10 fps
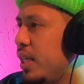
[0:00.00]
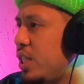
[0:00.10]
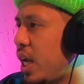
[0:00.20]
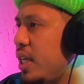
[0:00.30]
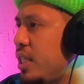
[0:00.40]

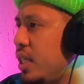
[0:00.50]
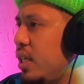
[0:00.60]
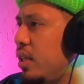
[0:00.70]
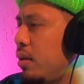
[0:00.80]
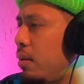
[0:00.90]

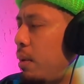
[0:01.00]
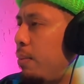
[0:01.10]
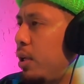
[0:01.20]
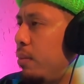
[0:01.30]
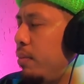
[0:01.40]
Chasing my
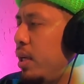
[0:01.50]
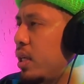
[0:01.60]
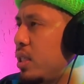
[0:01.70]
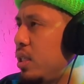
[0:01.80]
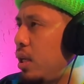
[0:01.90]
brother
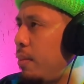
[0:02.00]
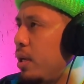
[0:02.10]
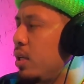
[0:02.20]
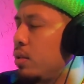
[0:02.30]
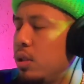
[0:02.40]
Mix. I
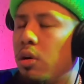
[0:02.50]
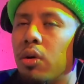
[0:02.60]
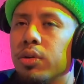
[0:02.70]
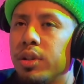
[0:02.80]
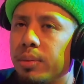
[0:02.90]
mean, he was a little
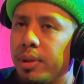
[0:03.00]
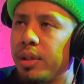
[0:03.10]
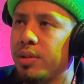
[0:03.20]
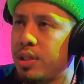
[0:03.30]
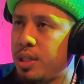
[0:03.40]
older than me.
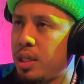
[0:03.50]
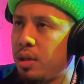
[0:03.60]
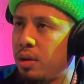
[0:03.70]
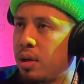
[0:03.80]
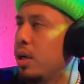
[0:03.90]
He was a
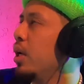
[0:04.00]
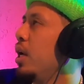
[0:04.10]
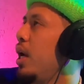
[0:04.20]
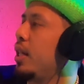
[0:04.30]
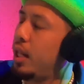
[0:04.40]
senior,
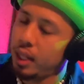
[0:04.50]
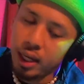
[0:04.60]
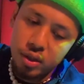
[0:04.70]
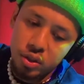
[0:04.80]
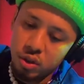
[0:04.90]
and then they
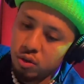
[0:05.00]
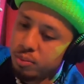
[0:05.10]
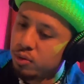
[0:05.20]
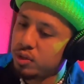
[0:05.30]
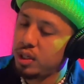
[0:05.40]
used to do
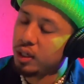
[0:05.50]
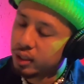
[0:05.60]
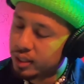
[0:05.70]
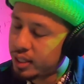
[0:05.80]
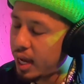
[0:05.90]
music.
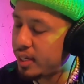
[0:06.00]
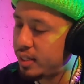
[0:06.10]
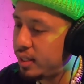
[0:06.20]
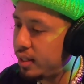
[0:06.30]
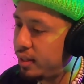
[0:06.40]
These cats,
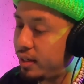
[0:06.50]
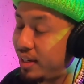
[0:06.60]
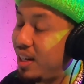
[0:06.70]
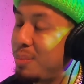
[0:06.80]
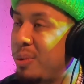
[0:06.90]
the
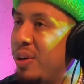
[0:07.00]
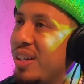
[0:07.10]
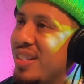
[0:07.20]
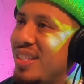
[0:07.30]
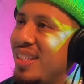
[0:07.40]
Did It
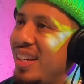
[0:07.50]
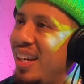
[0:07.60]
Boys.